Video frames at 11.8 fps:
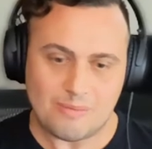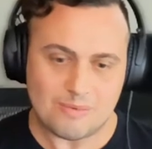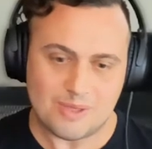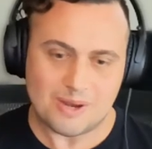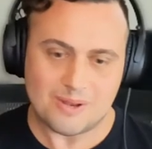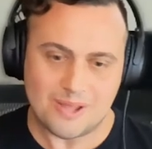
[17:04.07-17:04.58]
run
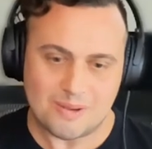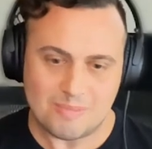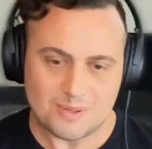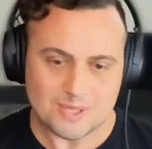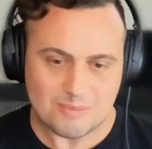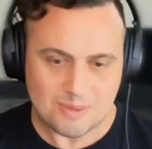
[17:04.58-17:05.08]
with it and then
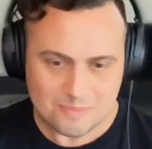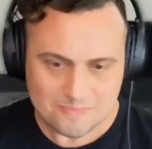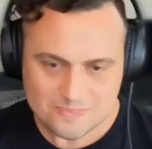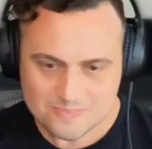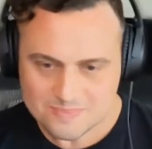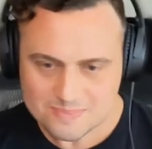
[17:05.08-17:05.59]
build something.
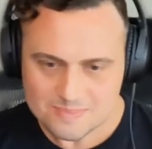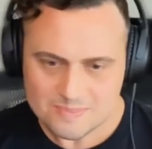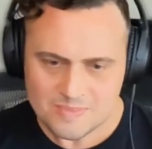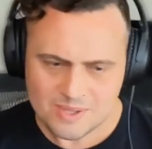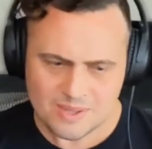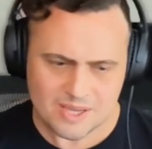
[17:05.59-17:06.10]

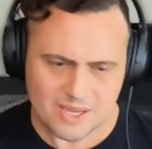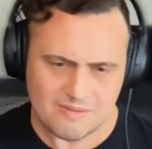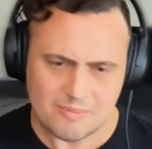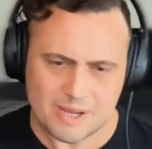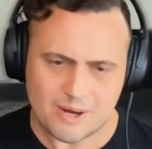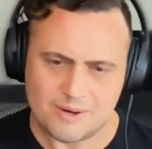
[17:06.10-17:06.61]
Like
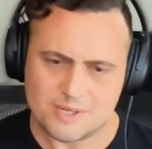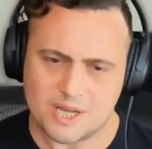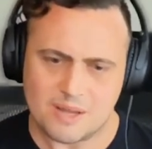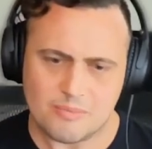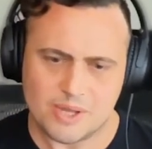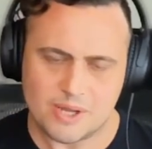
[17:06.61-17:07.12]
even in my current
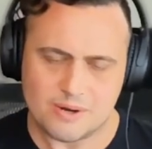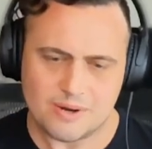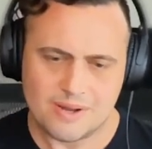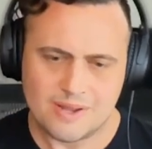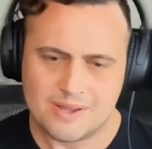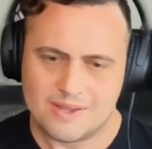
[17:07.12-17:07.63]
job, we
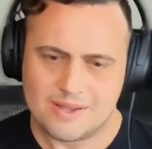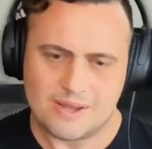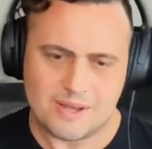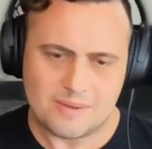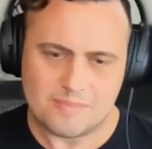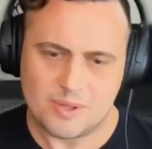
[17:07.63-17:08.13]
hear,
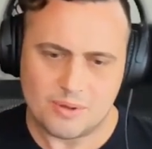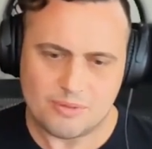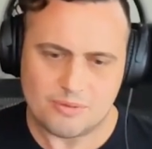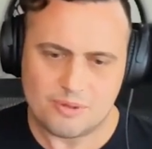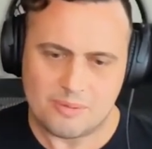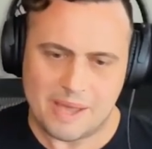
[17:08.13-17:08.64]
um, you know,
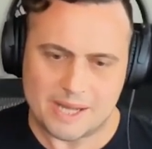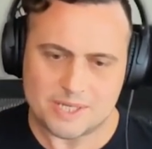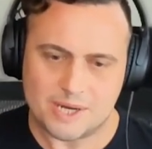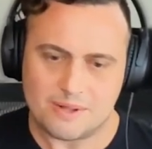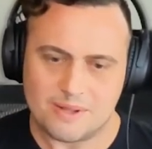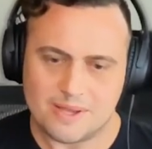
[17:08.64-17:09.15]
through the back
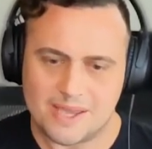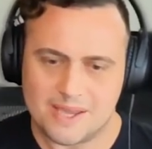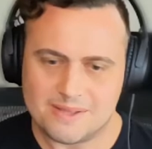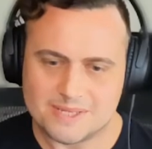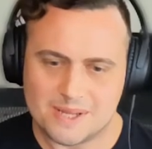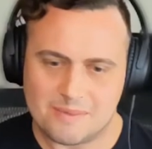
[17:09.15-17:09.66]
channel, like,
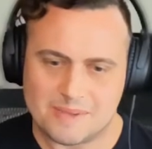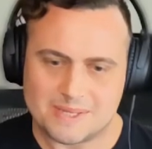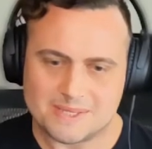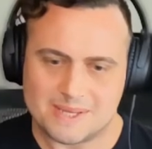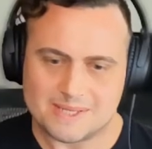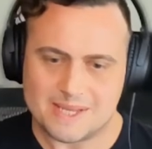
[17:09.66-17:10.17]
hey, this
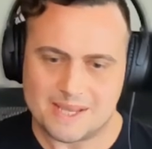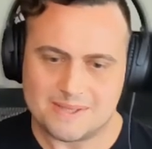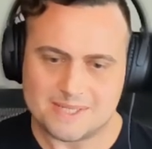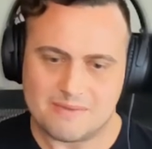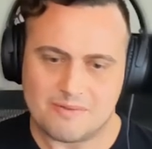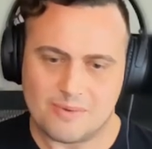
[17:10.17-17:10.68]
company is like taking
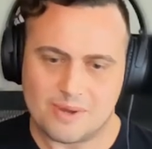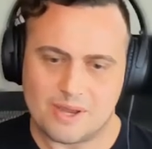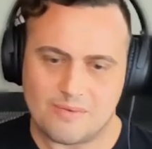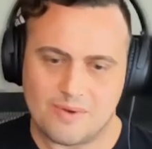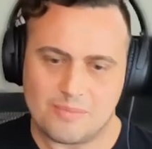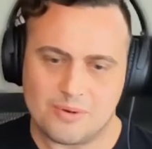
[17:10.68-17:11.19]
the stuff we work
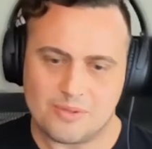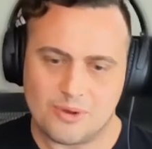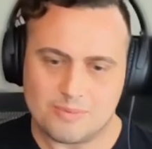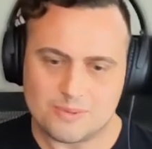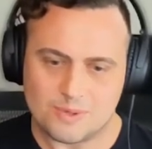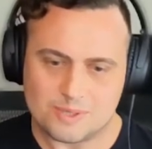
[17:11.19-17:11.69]
in at Rumble and the
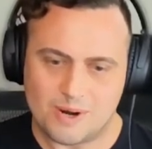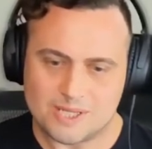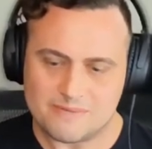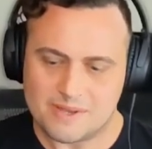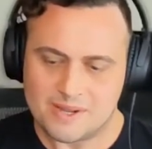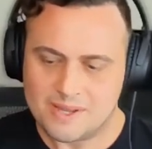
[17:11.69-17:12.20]
open source
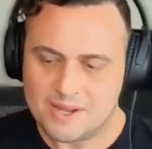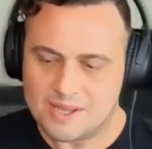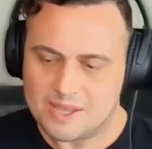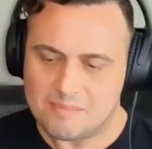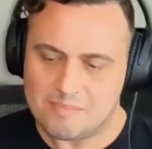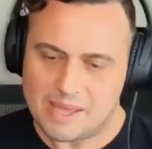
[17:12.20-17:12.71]
parts of it,
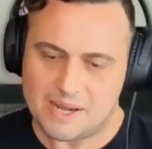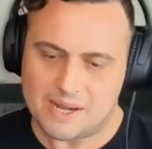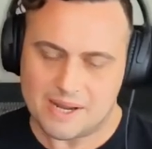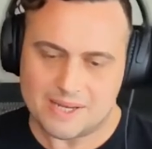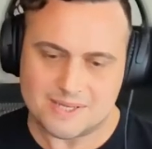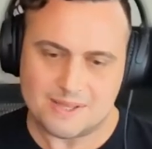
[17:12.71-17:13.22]
and then embedded
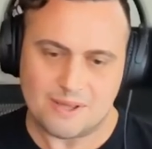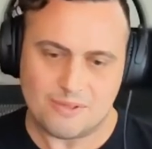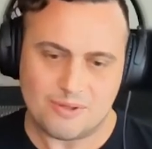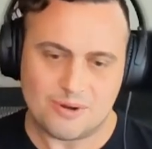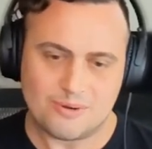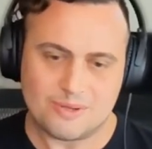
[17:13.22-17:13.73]
it into the,
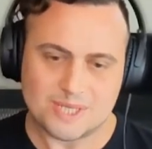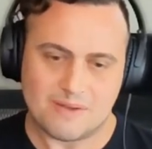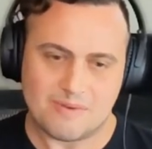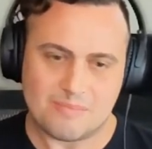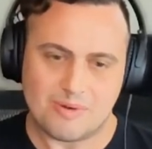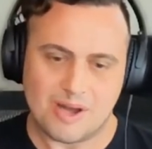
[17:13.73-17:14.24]
their new
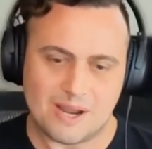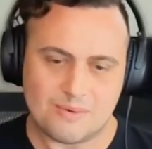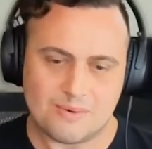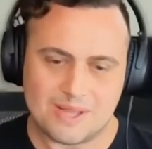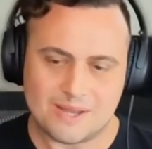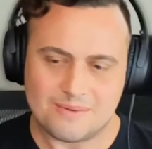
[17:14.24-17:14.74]
discovery
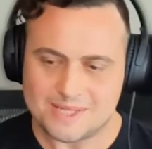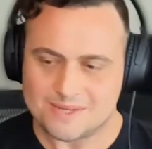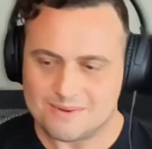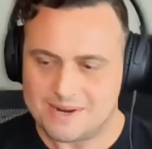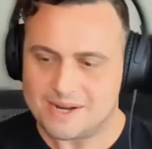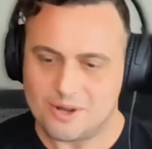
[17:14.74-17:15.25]
product. We're like,
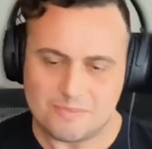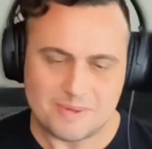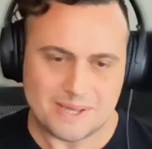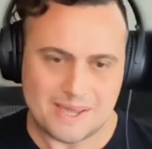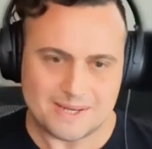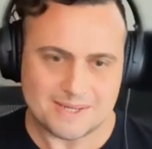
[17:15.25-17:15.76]
that's great. Hope
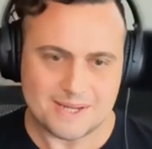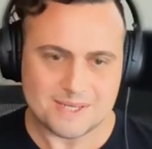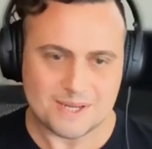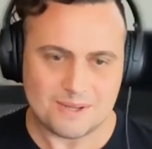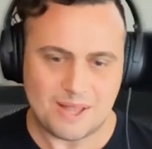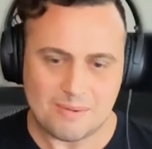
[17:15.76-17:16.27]
they get in
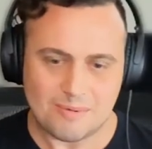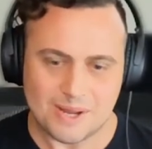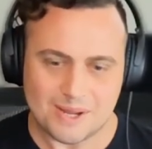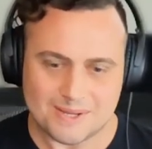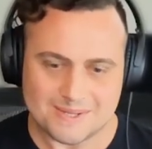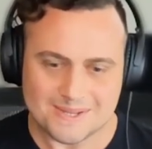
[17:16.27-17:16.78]
touch and
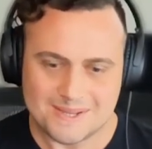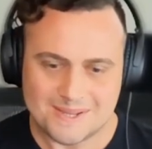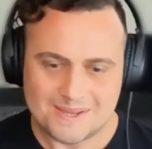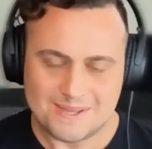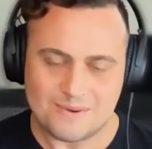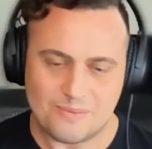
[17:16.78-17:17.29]
collaborate because
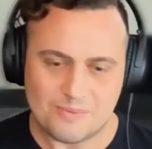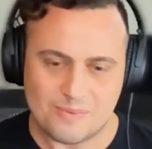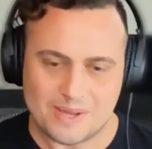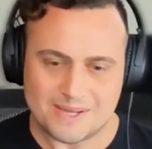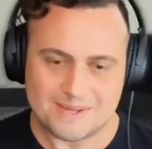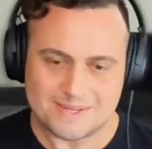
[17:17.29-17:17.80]
you know, one
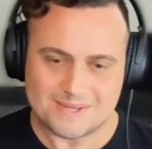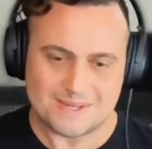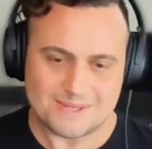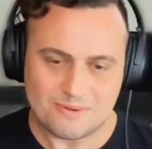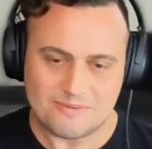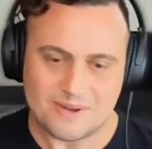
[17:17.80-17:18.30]
way is
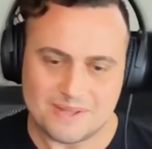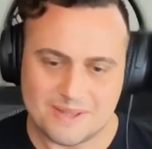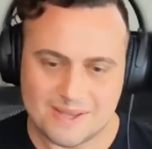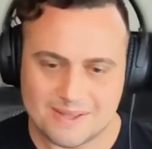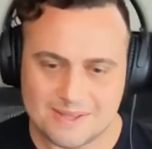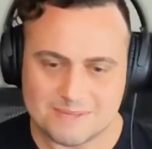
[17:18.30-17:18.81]
is no fun.
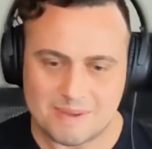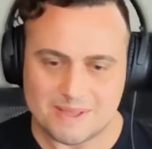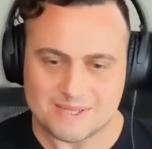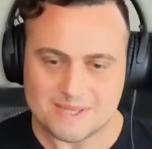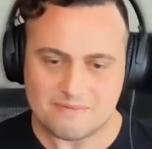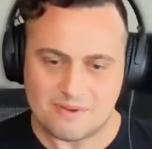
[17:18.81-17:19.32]
Like, let's make
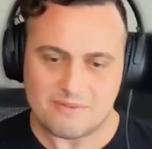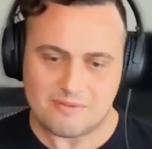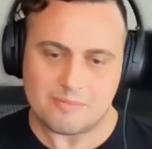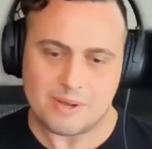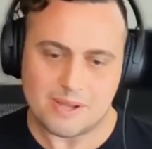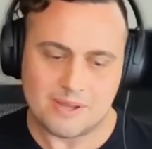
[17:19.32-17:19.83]
this thing fun for
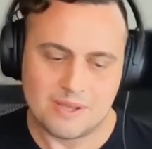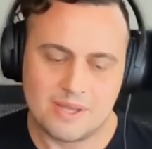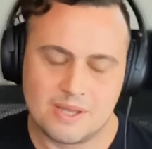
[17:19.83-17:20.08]
everybody.